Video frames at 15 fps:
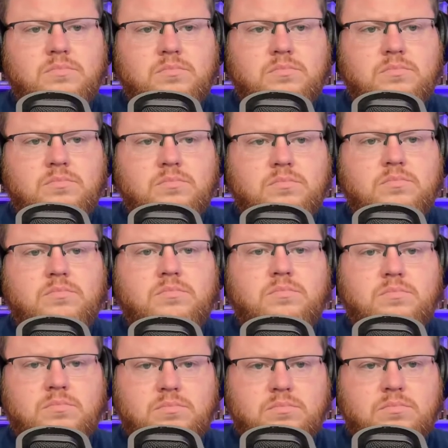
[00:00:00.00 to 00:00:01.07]

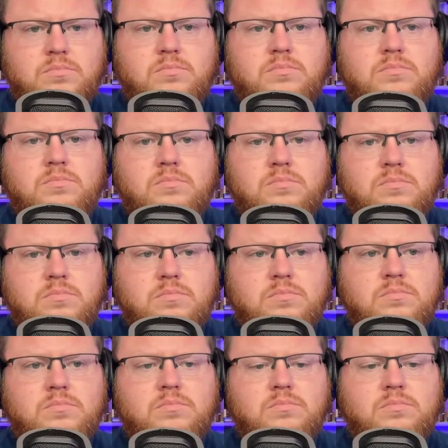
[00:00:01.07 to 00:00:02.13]

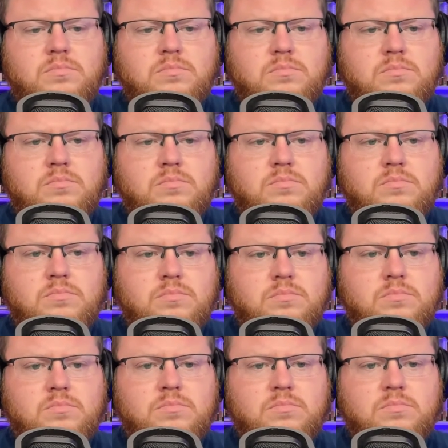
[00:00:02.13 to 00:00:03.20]

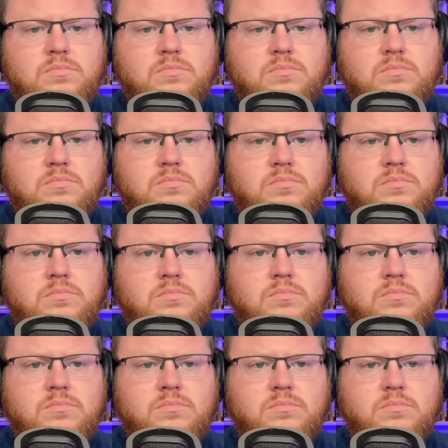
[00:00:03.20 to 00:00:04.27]

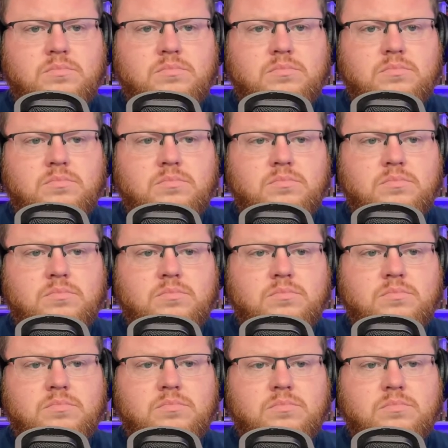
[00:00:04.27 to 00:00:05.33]

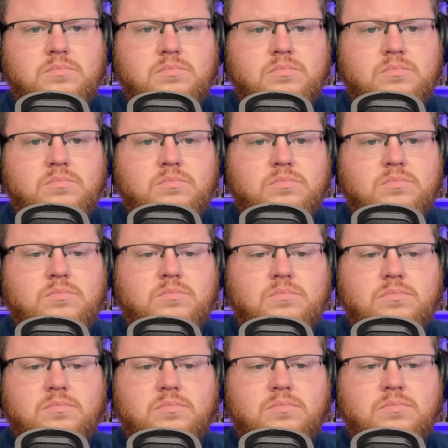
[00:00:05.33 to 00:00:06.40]

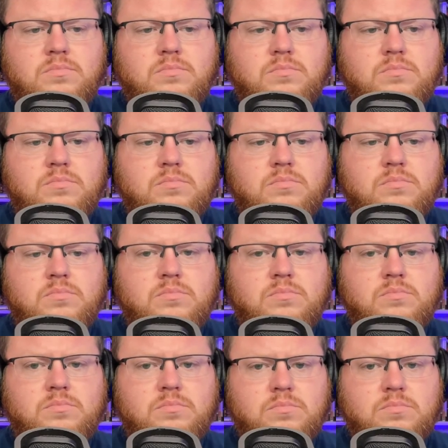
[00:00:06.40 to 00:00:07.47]

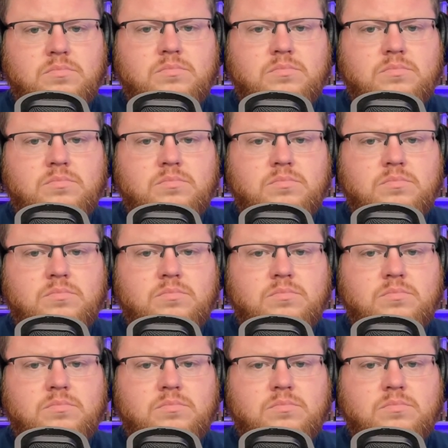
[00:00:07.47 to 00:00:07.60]
No words are spoken by the person on screen.